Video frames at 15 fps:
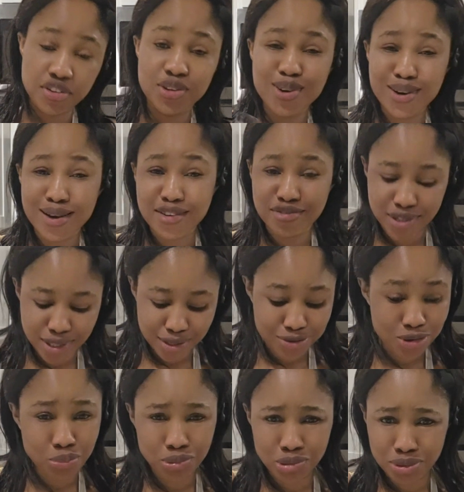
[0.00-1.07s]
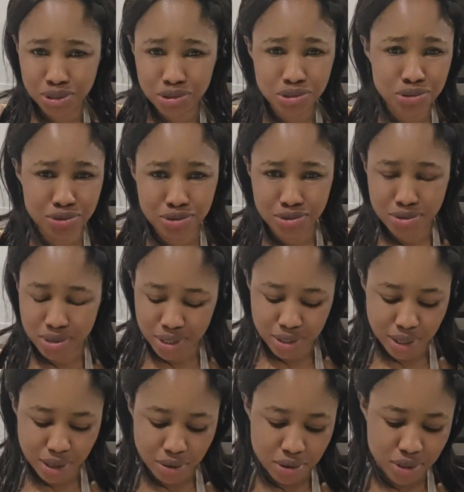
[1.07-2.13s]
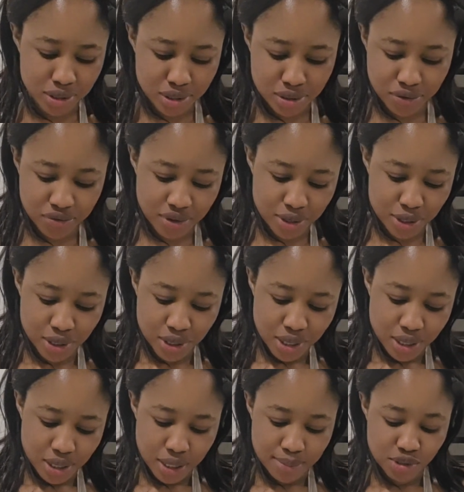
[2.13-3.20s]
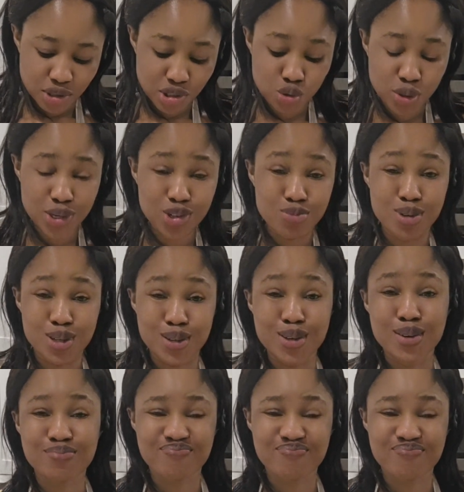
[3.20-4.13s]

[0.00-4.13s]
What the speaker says: you don't have this, no problem, just use your hand and cut it off. I'm just trying to be,